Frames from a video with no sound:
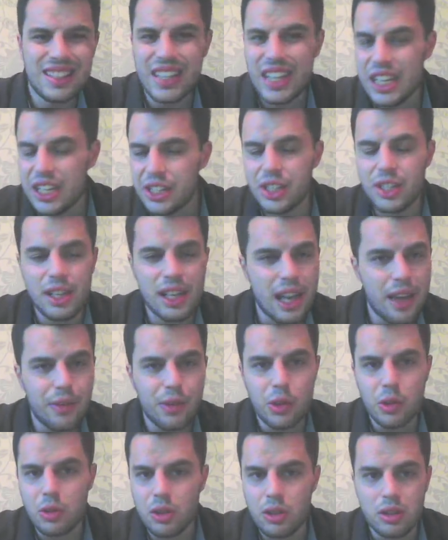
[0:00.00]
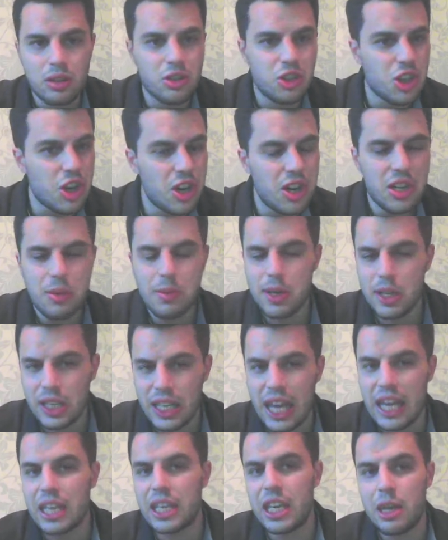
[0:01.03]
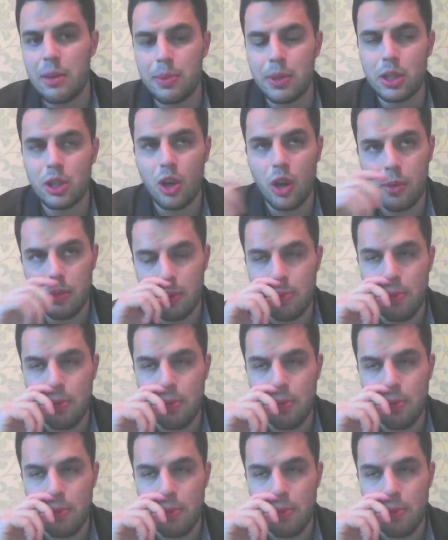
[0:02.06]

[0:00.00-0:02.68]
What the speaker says: decent level journeyman gatekeeper type